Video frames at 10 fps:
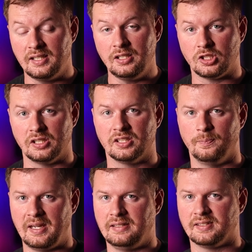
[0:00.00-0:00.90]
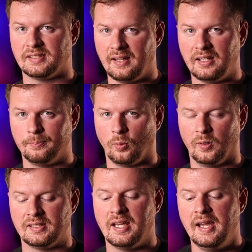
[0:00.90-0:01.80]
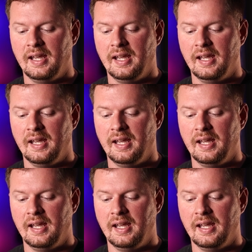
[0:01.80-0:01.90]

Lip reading: DG's main selling point